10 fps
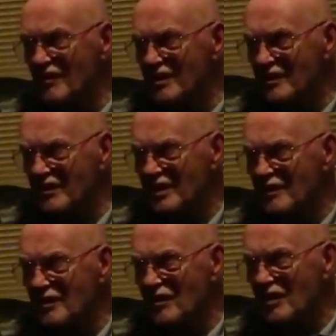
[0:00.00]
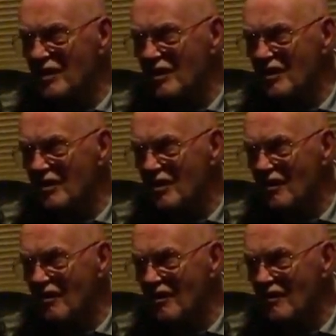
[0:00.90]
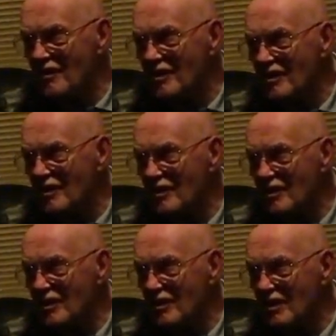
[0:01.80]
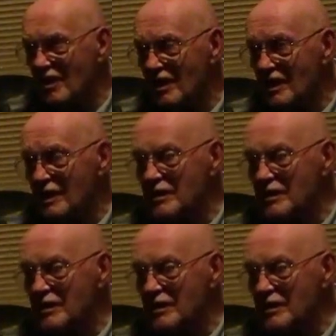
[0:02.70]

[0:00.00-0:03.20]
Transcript: describe your current show or shows.